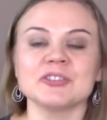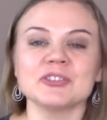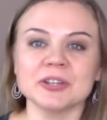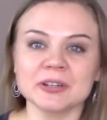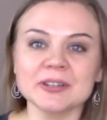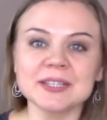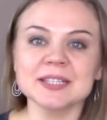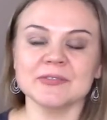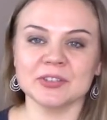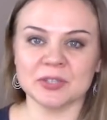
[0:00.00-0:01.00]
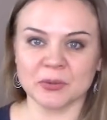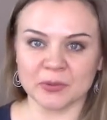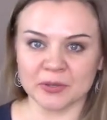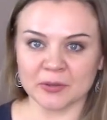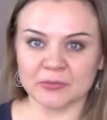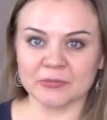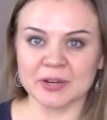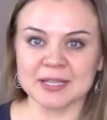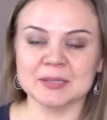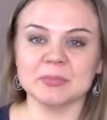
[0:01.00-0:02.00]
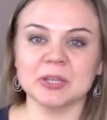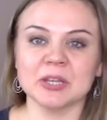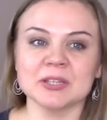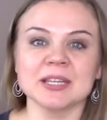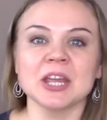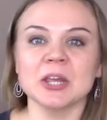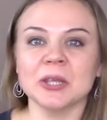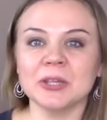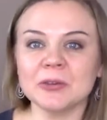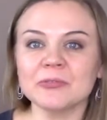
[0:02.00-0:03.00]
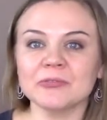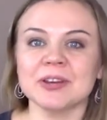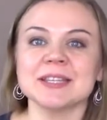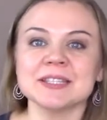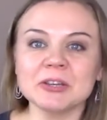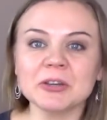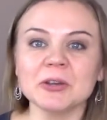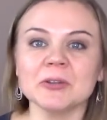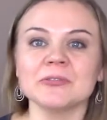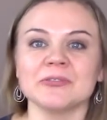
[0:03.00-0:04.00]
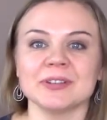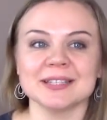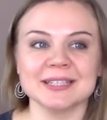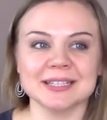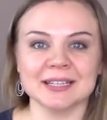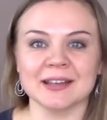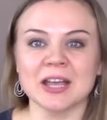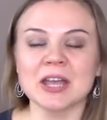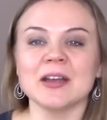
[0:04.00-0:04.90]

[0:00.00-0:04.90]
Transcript: share this video with your friends because your friends, your girlfriends, uh,